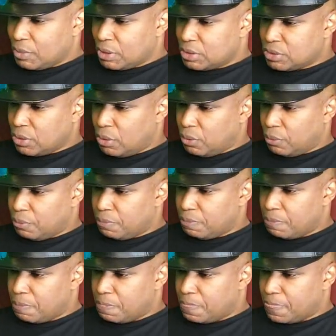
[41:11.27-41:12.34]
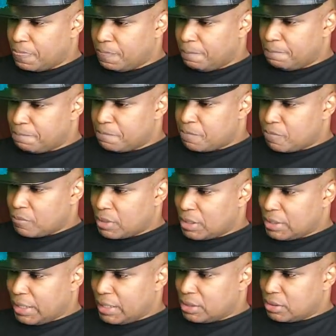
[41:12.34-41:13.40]
So,
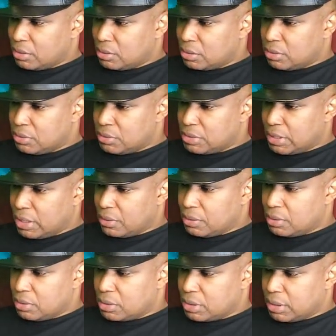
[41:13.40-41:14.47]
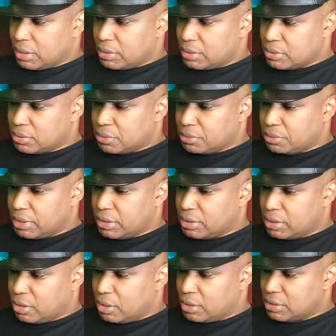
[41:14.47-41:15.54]
that concludes our look at this great
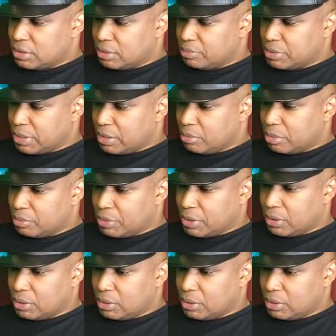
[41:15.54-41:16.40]
concept album,